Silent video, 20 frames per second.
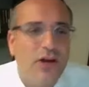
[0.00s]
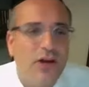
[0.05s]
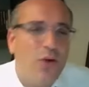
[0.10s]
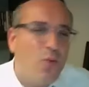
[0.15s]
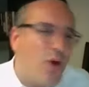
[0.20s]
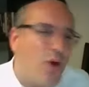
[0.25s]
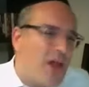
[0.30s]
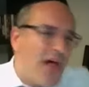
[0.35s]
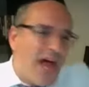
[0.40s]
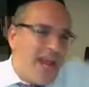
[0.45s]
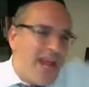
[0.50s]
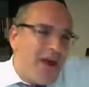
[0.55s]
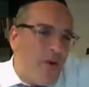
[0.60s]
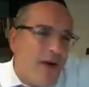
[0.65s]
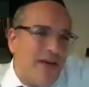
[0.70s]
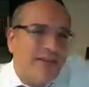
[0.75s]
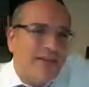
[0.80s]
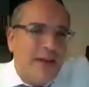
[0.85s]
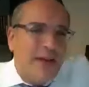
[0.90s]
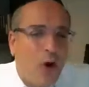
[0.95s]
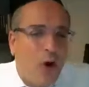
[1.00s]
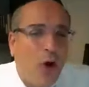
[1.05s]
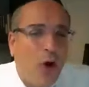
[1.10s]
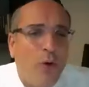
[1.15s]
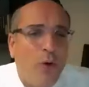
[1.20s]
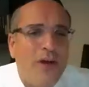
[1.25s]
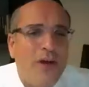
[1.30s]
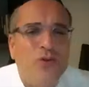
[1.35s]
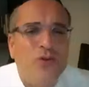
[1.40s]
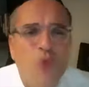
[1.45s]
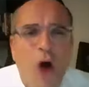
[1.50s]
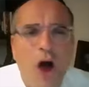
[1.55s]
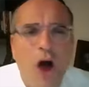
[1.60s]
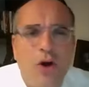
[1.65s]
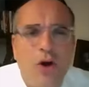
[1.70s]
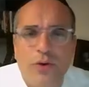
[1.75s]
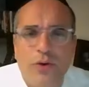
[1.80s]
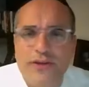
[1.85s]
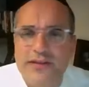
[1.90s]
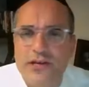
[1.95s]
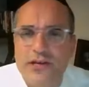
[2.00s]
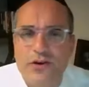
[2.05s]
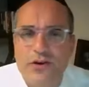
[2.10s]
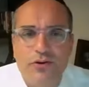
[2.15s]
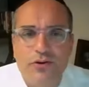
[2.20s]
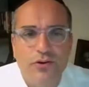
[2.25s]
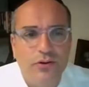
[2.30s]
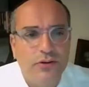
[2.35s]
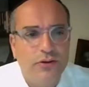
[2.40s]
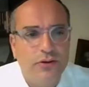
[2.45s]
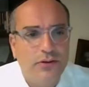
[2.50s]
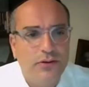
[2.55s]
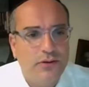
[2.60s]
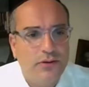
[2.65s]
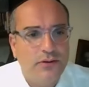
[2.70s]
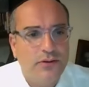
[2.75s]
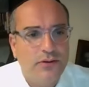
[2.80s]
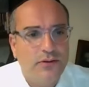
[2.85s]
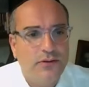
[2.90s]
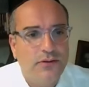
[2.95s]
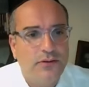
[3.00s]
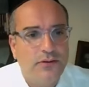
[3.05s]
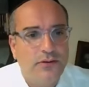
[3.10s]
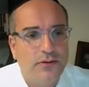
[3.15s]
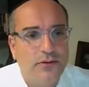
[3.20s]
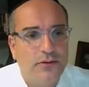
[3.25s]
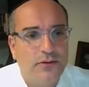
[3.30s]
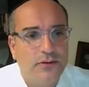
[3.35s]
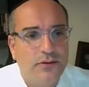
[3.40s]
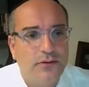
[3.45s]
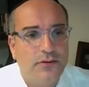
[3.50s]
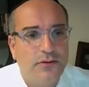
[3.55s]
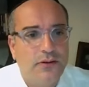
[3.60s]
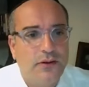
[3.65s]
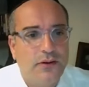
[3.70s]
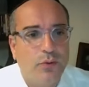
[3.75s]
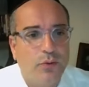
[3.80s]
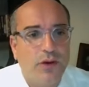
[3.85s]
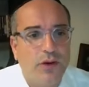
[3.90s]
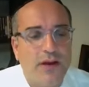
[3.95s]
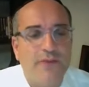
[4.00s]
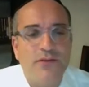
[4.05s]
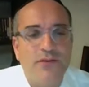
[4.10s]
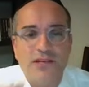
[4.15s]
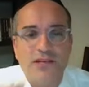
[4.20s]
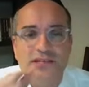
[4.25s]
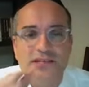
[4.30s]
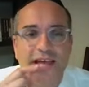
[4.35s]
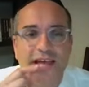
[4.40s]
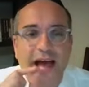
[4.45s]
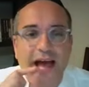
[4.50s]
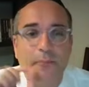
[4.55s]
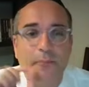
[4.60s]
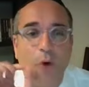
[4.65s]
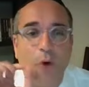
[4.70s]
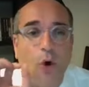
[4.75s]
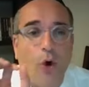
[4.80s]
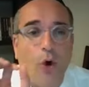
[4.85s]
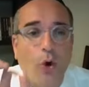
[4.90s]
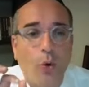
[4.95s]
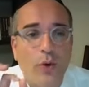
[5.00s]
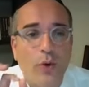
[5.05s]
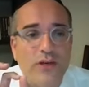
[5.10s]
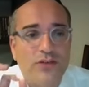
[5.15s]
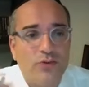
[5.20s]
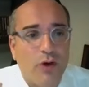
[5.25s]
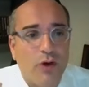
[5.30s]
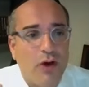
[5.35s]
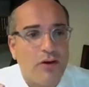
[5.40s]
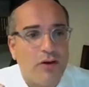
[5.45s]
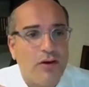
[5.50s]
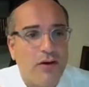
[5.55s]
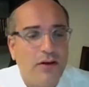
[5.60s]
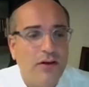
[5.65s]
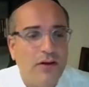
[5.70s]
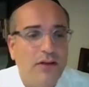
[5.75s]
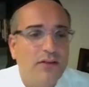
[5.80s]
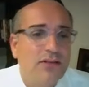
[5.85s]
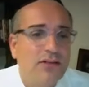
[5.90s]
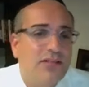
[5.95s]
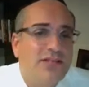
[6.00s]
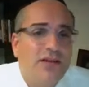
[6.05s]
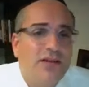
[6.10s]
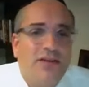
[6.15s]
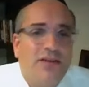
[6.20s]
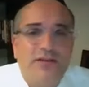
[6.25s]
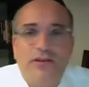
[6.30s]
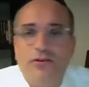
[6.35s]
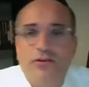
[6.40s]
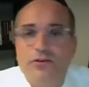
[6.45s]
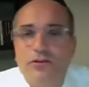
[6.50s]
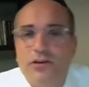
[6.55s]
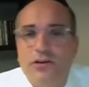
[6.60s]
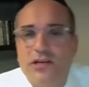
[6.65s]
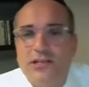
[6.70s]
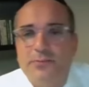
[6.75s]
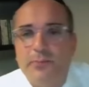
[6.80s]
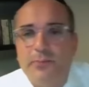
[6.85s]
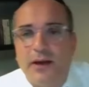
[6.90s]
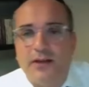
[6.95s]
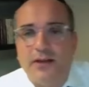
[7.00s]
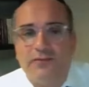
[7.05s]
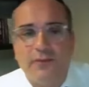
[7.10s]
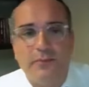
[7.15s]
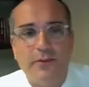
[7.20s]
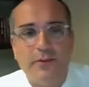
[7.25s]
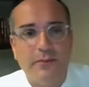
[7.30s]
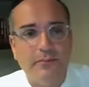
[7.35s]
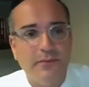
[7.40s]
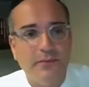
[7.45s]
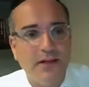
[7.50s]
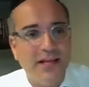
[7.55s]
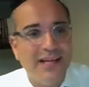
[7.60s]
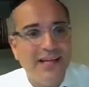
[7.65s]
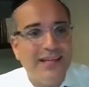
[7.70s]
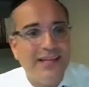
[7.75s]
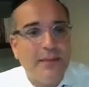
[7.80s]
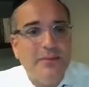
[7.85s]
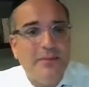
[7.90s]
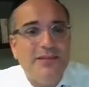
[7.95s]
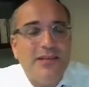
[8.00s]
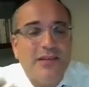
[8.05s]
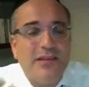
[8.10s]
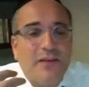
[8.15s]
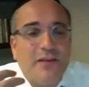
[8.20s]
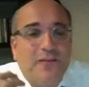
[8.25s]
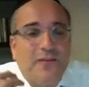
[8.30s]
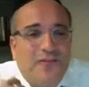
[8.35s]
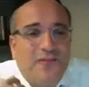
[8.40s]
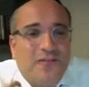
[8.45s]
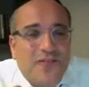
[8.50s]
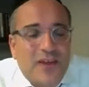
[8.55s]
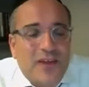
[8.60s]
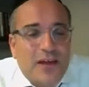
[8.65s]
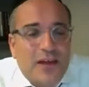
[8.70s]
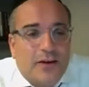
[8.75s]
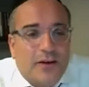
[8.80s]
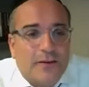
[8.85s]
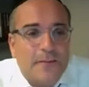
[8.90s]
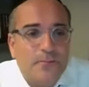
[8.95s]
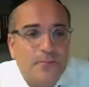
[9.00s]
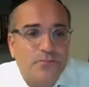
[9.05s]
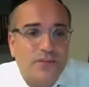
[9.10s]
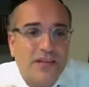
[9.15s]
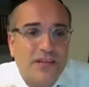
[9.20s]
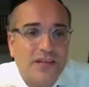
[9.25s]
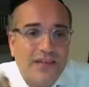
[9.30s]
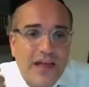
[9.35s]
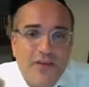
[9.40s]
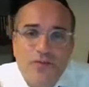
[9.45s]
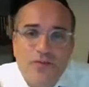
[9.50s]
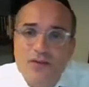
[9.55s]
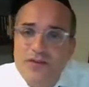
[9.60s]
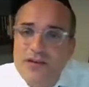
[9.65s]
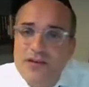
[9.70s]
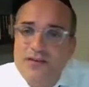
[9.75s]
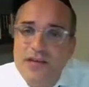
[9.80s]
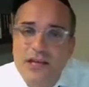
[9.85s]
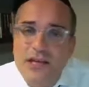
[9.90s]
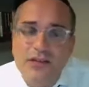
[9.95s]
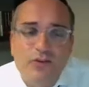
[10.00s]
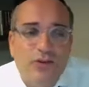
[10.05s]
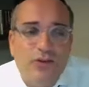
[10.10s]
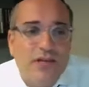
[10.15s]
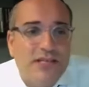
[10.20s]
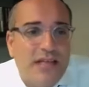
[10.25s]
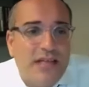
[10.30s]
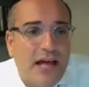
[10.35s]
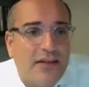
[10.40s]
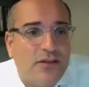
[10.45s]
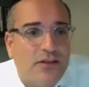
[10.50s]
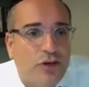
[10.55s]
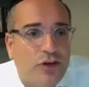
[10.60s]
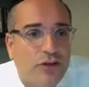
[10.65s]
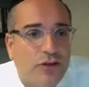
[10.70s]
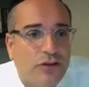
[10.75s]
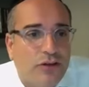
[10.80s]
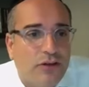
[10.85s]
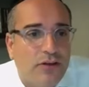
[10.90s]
Well, anyways, I'm always wrong with you. Whenever they say, I'm always wrong, there's nothing you could expect from them. That means that they feel that everything they do is not good.